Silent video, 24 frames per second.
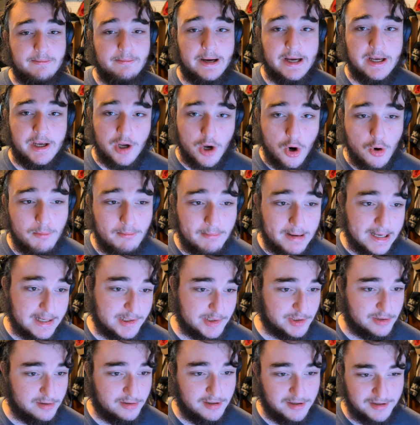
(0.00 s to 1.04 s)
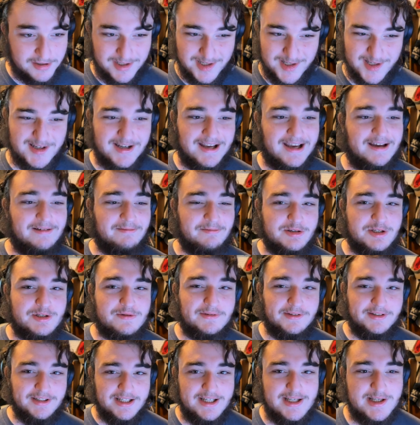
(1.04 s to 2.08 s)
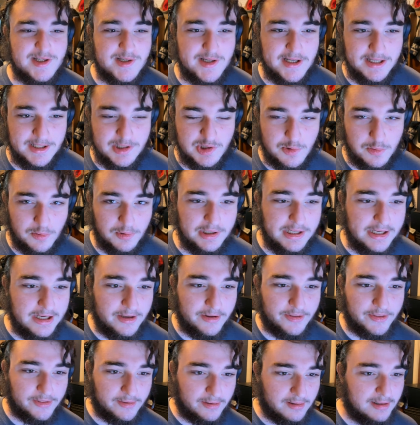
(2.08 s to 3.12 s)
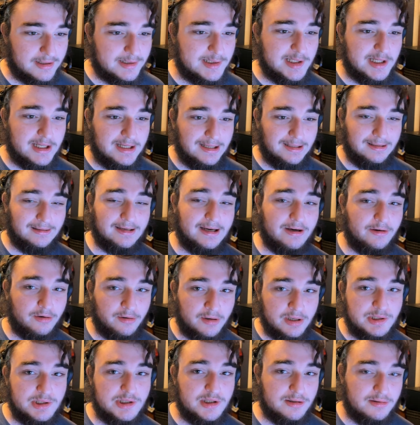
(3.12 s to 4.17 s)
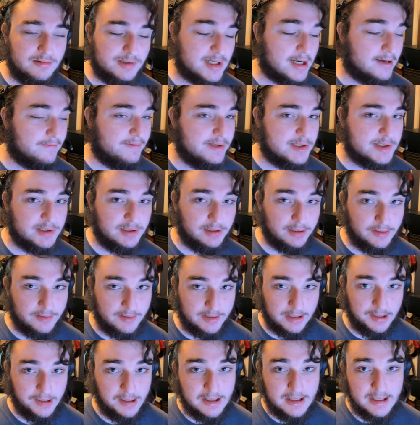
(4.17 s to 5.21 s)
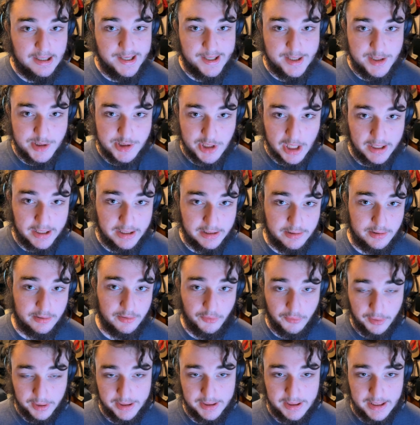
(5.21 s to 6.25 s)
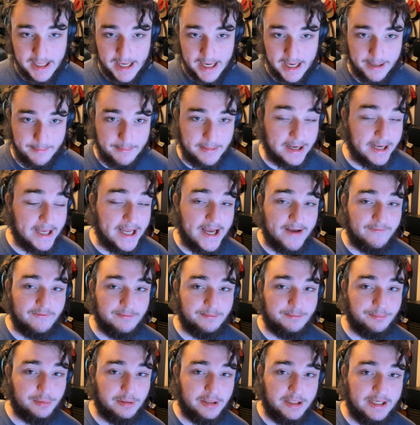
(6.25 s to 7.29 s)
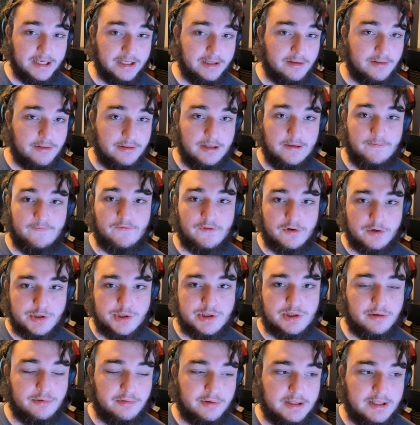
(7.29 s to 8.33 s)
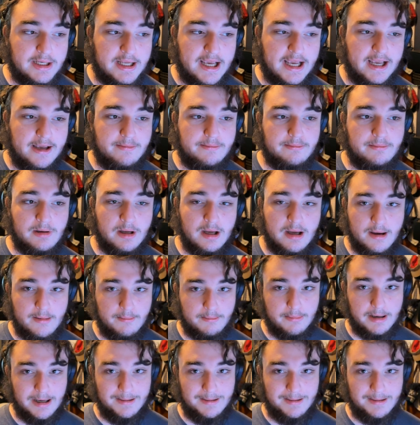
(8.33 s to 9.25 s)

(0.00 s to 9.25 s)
by Goatmasters and was released in 2013. Now, Grid 2 is obviously the second Grid game. I haven't played the first Grid game. My